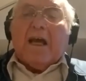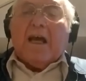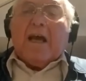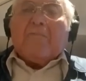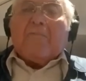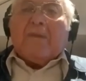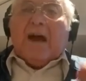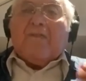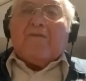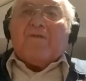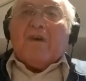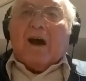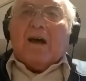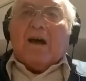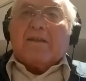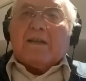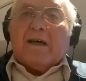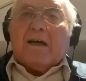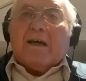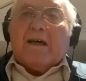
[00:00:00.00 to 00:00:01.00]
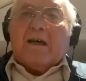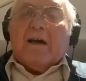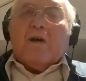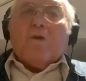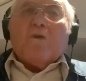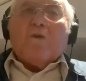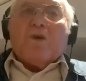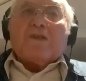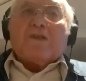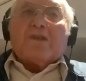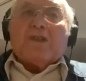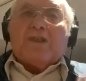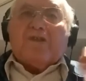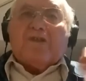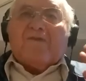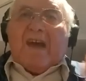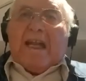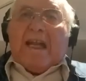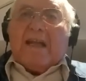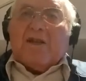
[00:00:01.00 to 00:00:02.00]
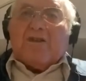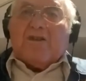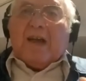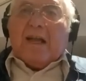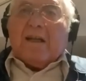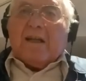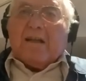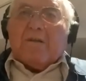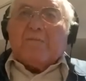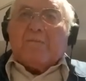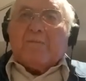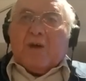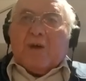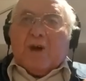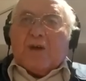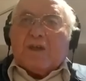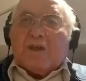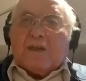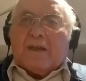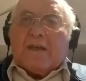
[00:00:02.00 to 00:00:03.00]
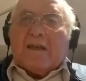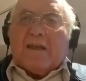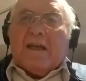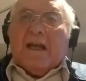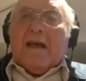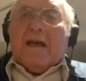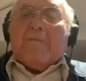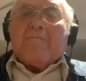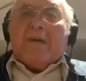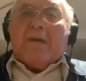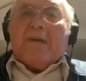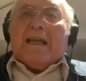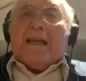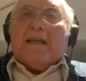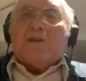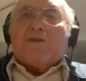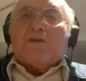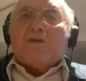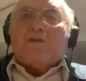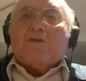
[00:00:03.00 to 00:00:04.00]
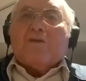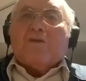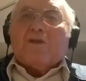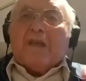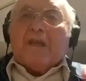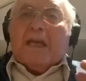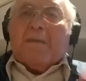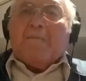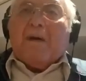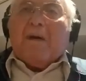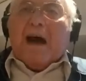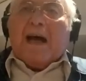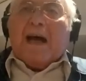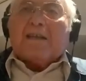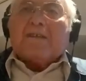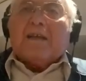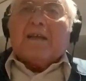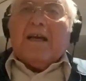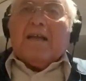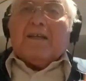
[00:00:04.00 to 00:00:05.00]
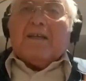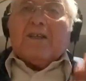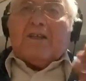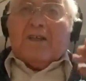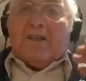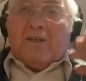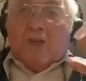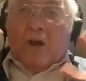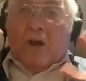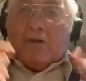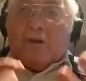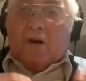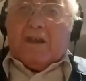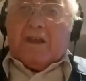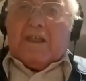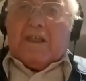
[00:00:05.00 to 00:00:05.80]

My father, who was this very gentle person, managed to keep us not only